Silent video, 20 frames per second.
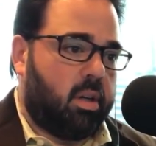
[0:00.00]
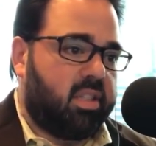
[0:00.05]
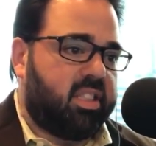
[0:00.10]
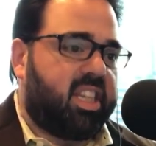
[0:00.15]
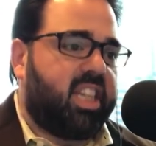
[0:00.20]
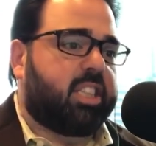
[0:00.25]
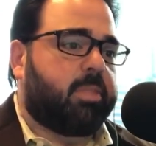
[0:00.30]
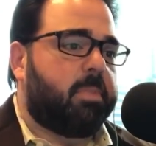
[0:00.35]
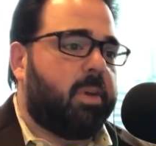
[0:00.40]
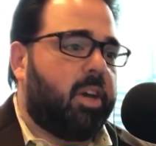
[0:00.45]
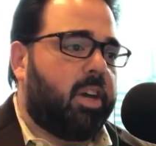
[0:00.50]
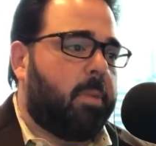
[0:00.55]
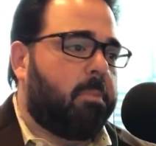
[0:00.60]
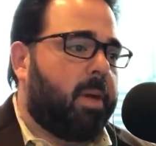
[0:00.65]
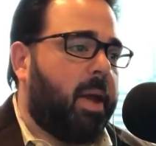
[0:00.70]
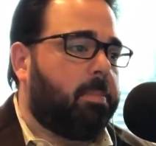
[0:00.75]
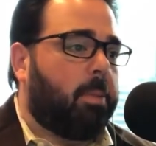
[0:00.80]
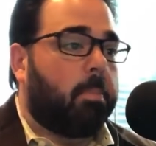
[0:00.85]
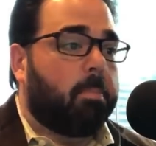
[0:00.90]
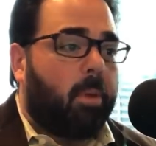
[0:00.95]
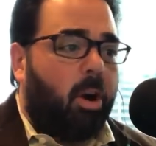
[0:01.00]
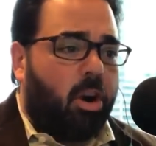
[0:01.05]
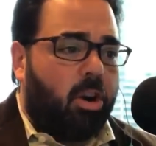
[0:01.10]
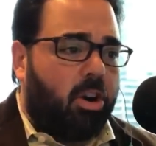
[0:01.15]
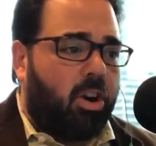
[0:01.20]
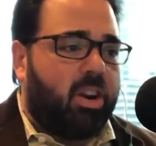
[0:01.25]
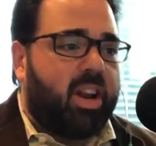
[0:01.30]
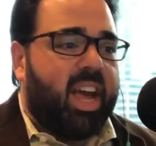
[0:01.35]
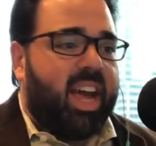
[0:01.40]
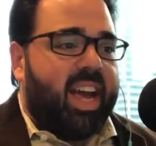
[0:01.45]
Six million people
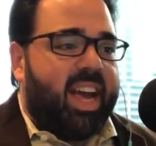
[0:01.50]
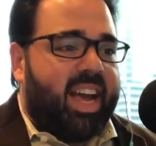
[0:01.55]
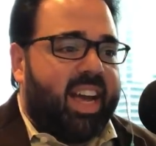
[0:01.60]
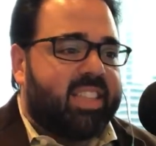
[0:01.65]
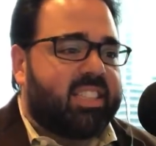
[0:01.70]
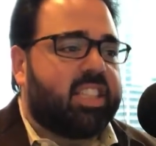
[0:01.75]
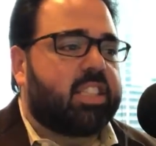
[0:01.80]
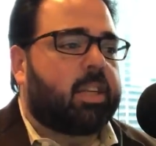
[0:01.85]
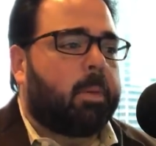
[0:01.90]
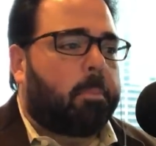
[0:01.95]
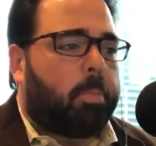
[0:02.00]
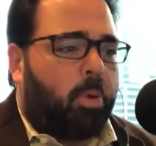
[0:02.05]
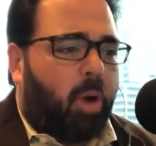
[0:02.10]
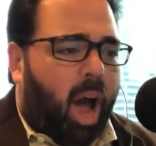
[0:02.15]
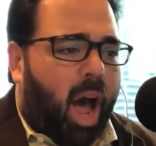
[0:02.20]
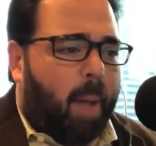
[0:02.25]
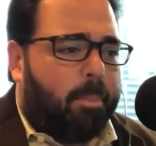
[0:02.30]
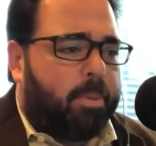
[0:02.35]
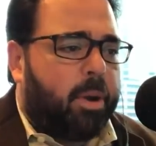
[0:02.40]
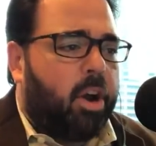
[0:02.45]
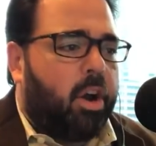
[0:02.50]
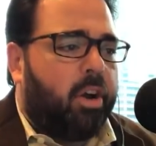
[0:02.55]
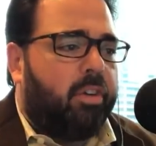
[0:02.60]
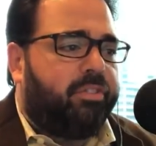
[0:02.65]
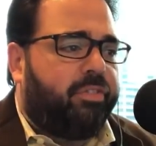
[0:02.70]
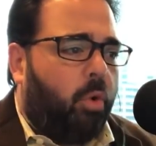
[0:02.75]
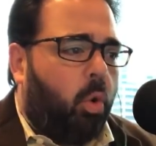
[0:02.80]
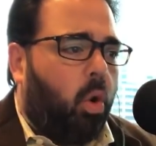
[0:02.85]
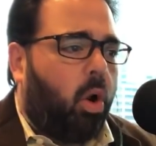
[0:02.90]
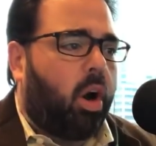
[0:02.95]
murdered isn't a prop
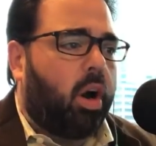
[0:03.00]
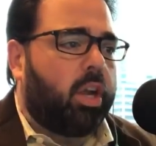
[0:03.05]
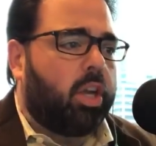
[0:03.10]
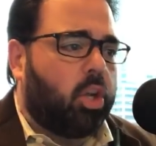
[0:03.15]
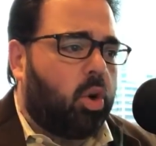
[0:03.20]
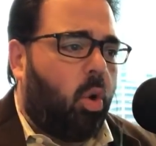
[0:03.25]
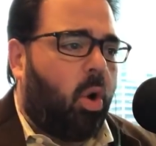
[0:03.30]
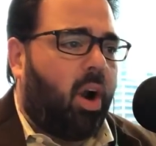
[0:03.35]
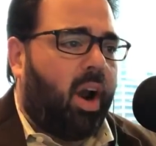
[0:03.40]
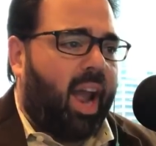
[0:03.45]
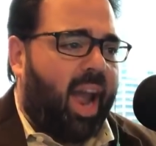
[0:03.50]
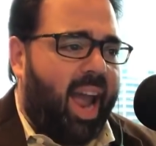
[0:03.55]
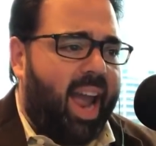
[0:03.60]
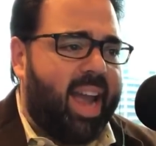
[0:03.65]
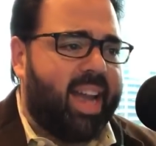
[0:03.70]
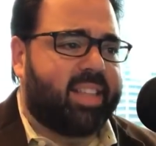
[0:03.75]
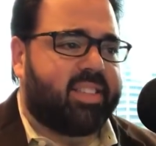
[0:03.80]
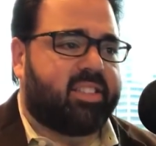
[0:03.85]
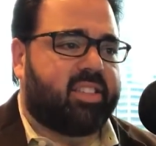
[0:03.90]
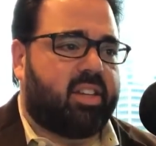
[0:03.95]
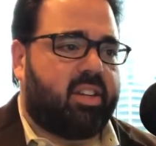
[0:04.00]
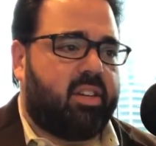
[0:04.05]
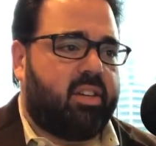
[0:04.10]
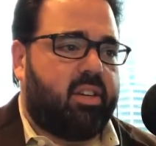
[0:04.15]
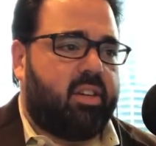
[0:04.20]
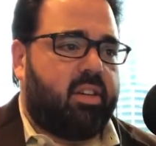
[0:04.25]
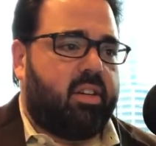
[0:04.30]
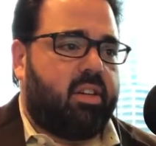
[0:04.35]
for your hate.